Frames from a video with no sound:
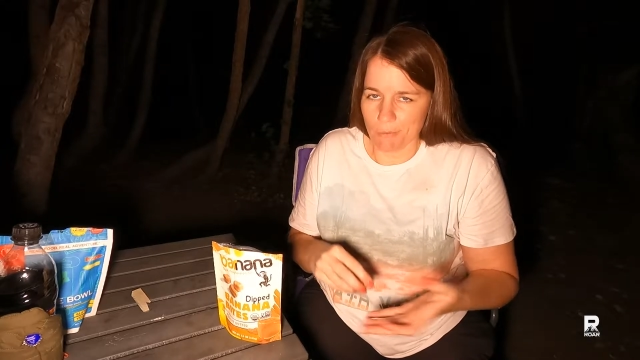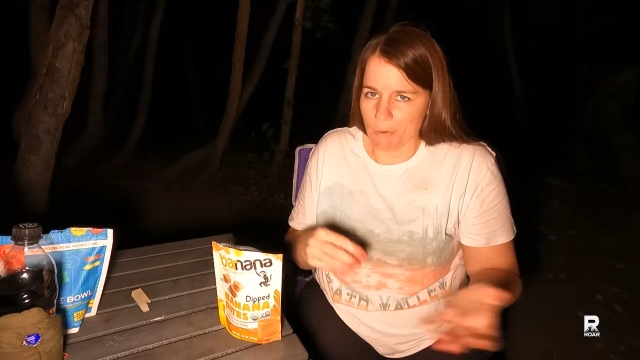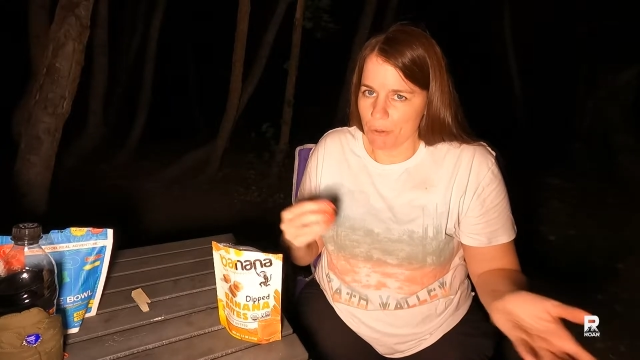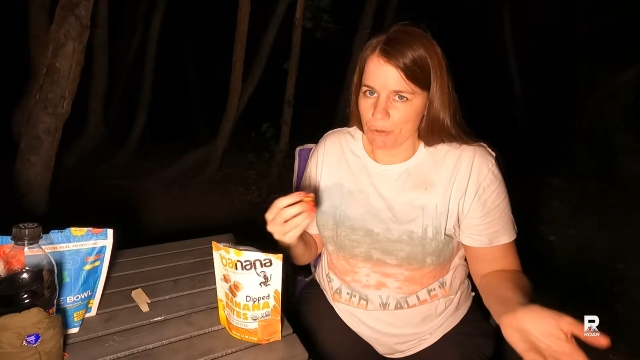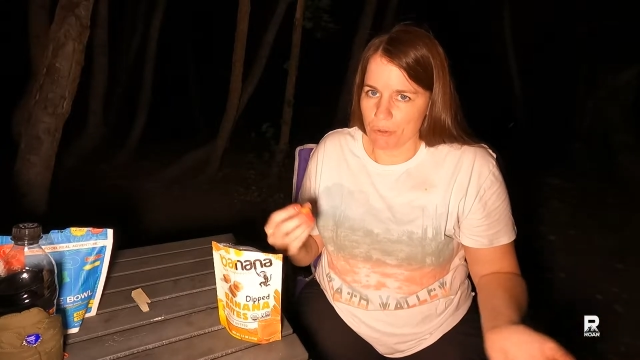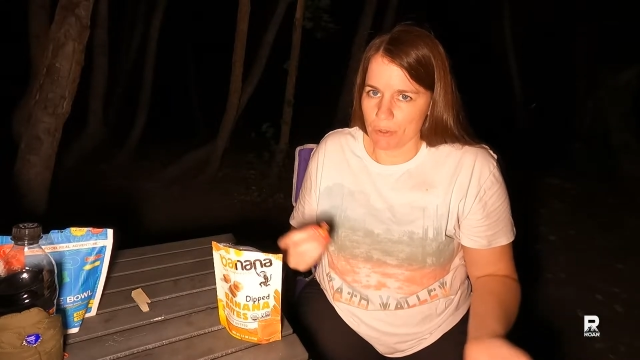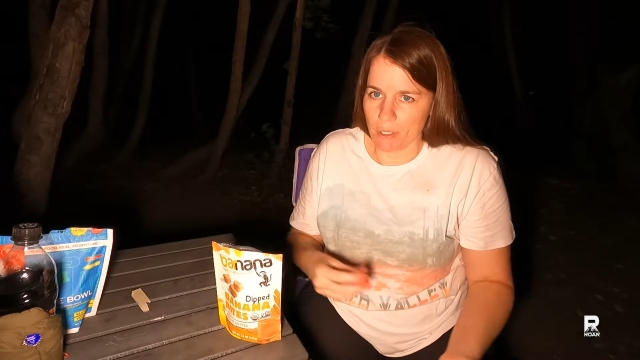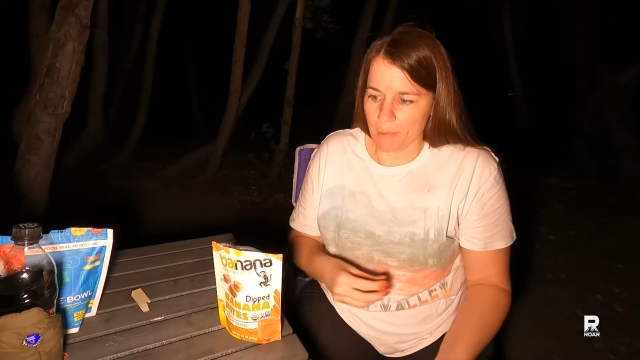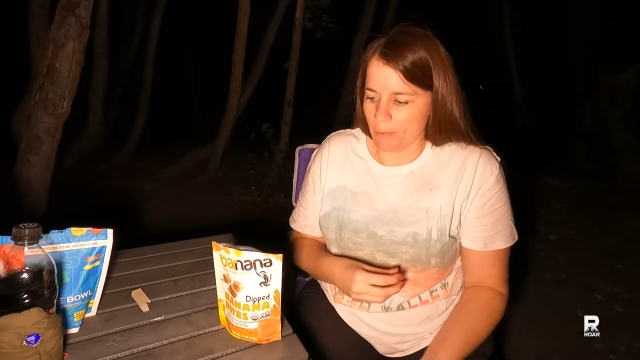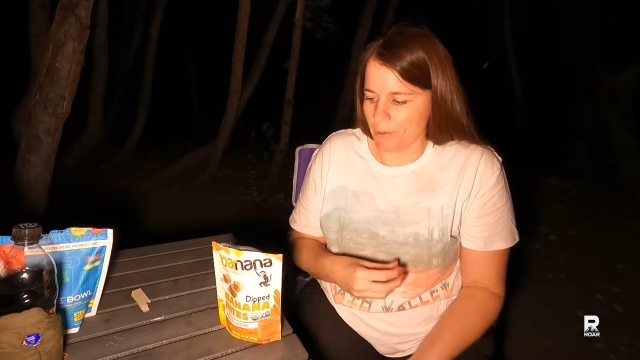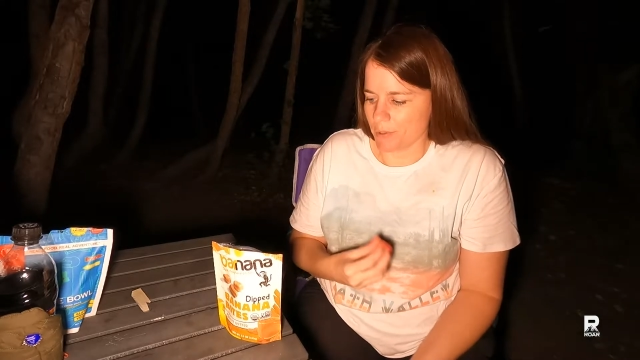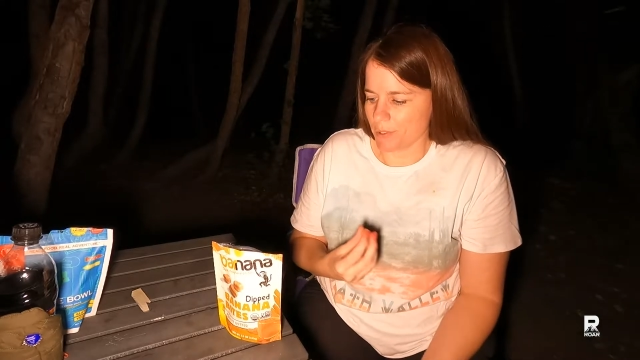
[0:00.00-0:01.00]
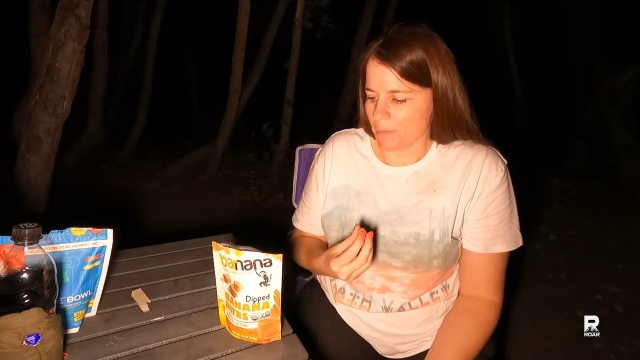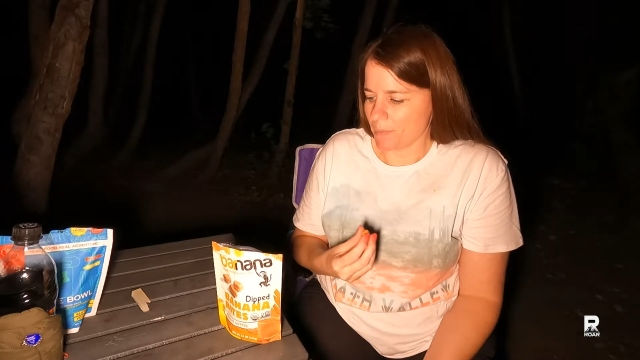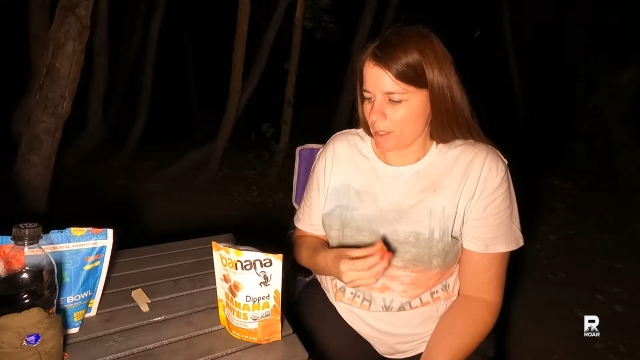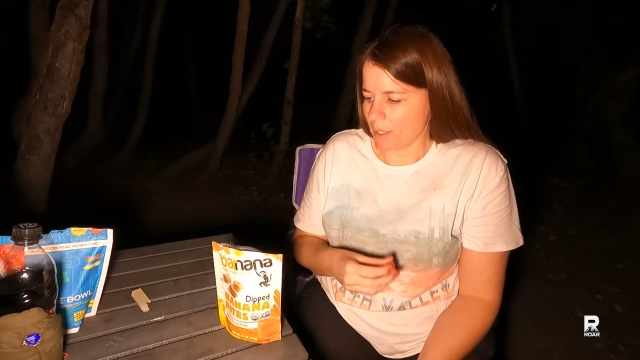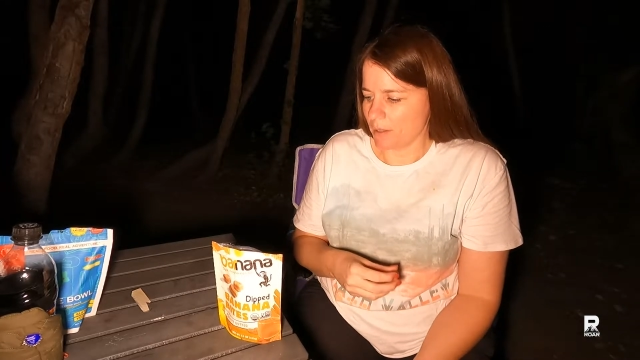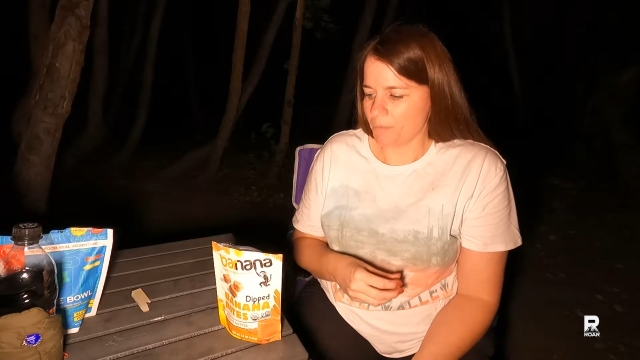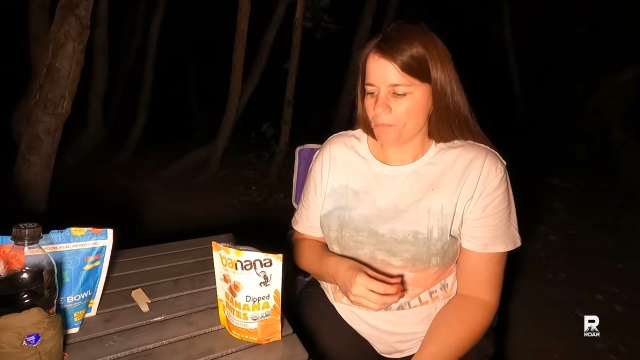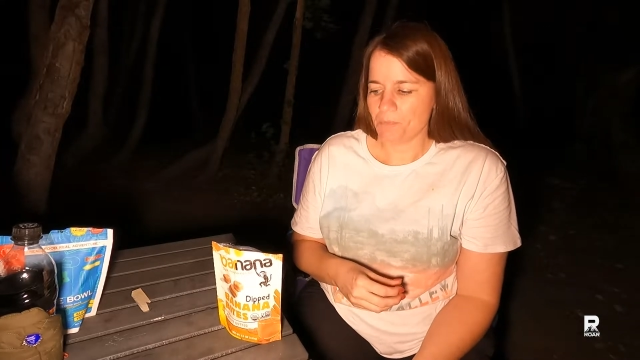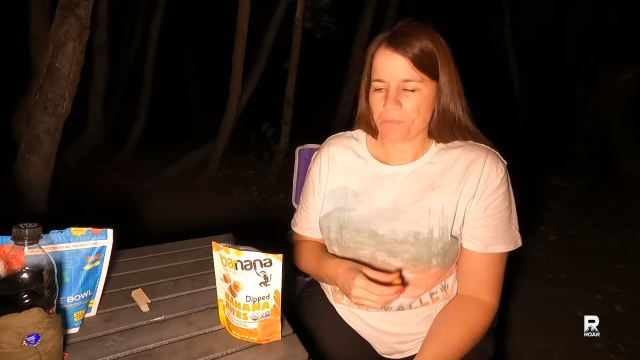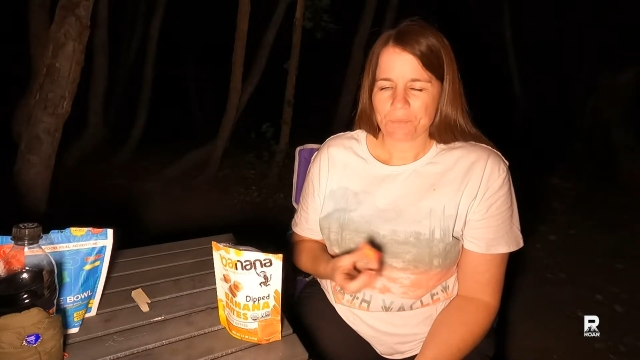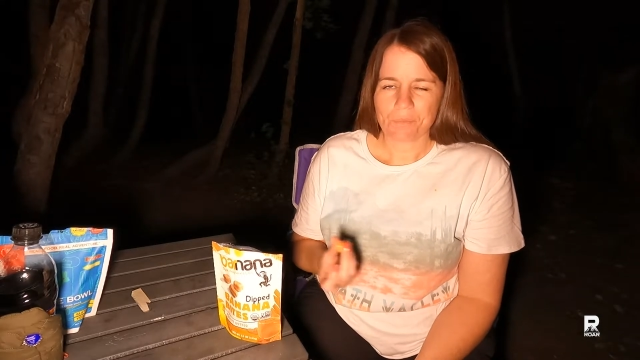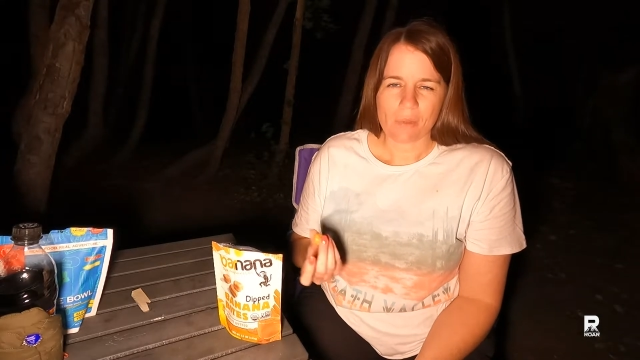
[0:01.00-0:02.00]
road trip or something,
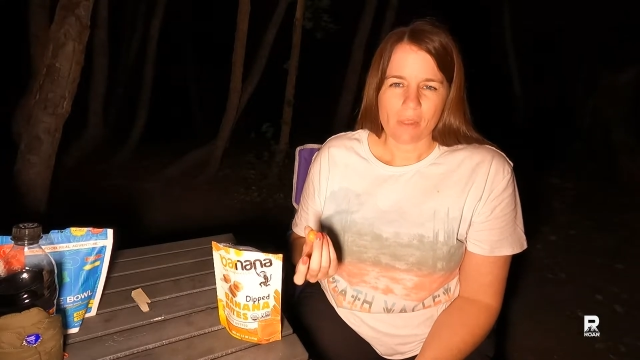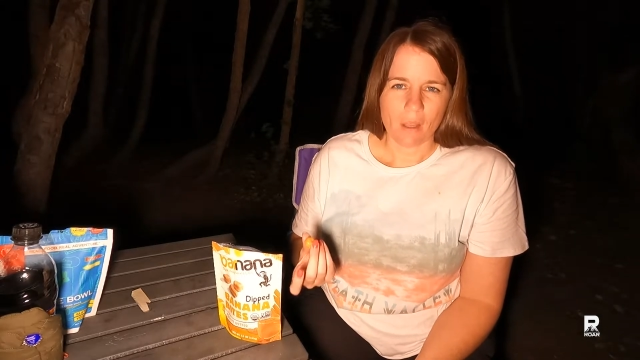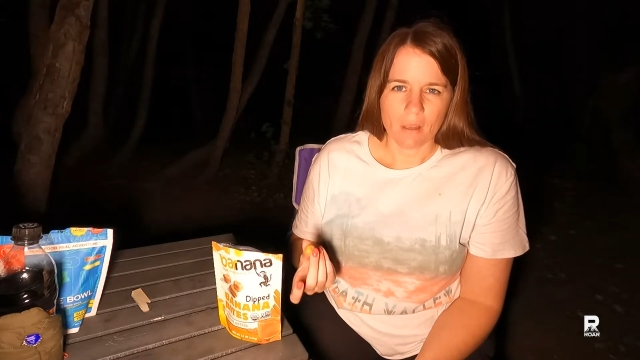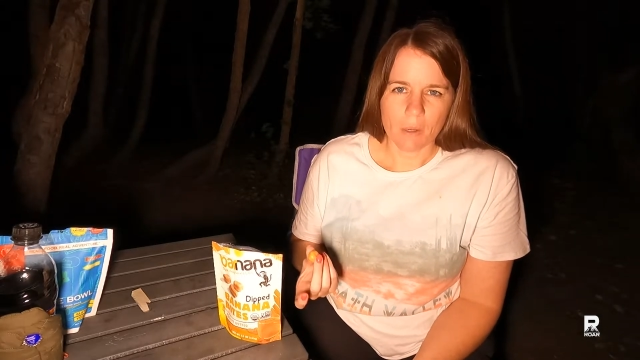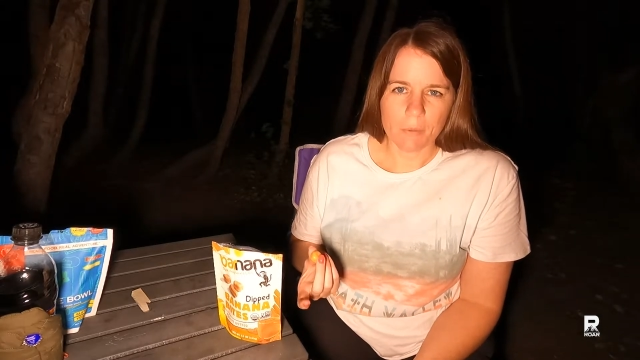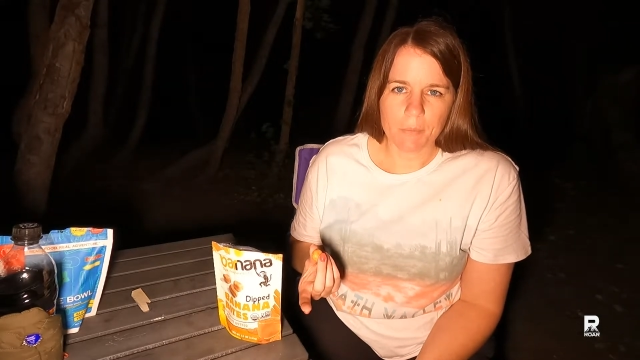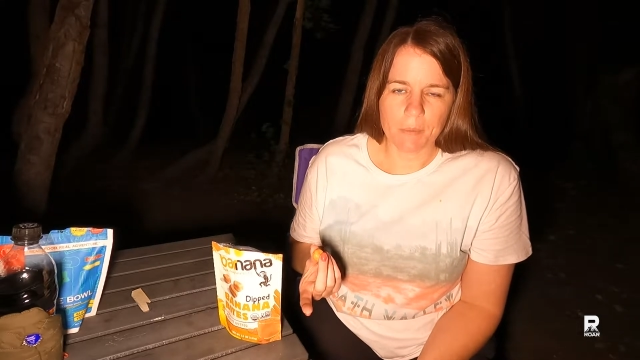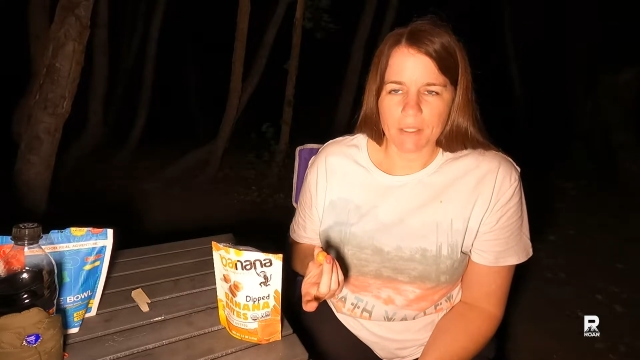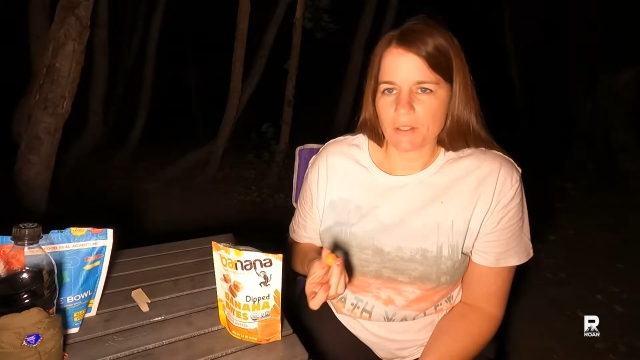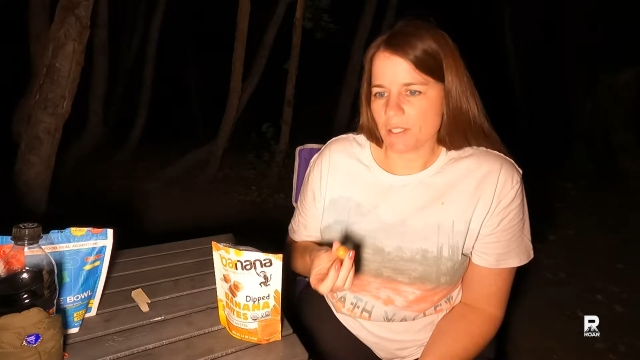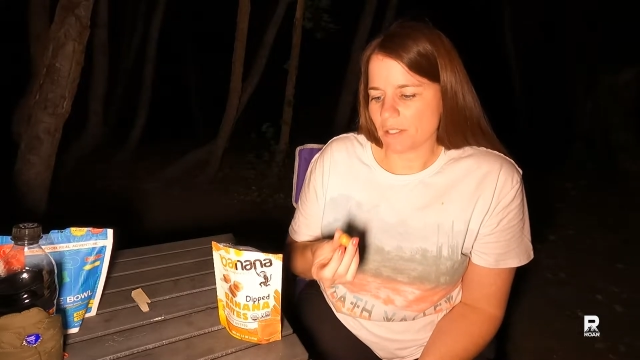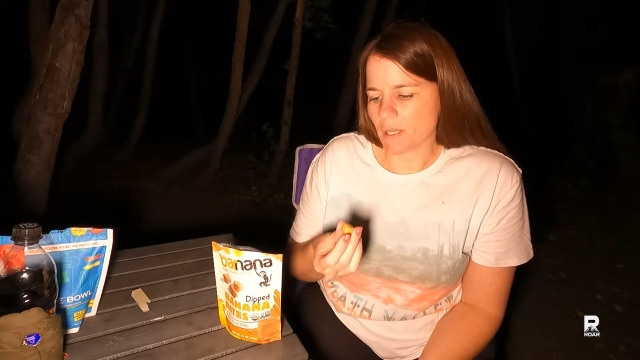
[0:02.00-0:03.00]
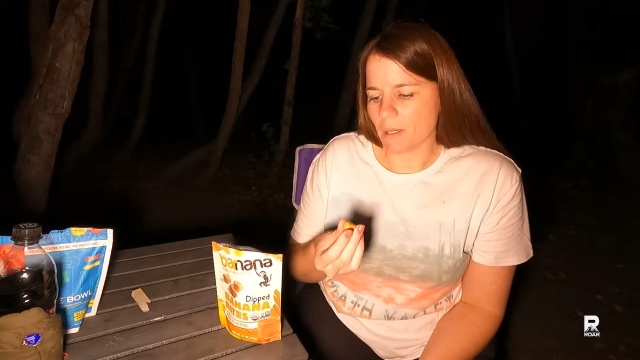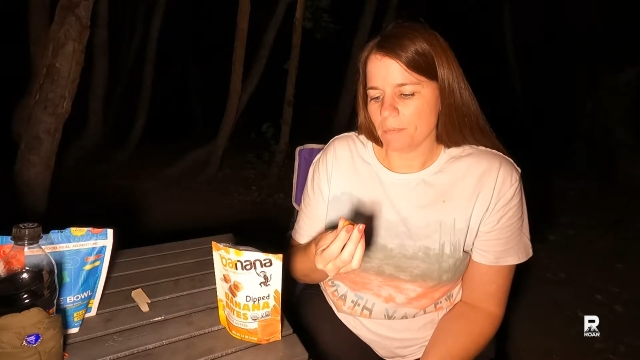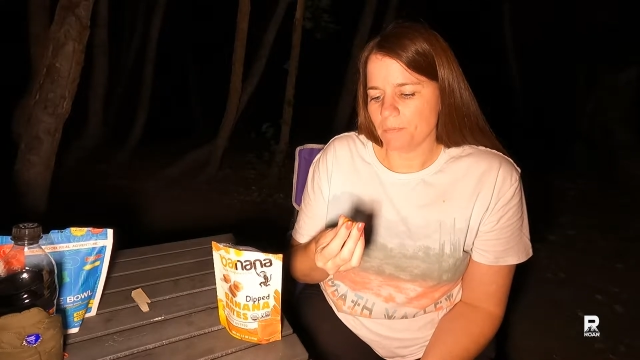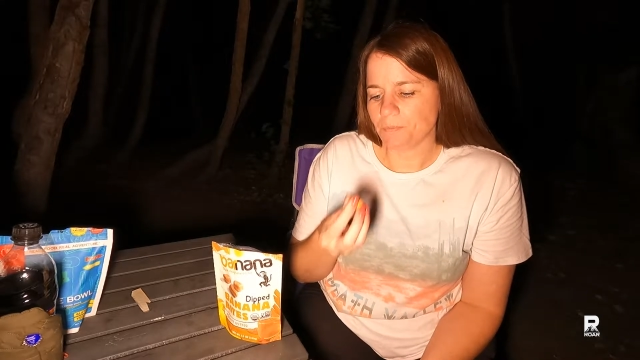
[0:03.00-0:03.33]
I would pick these up.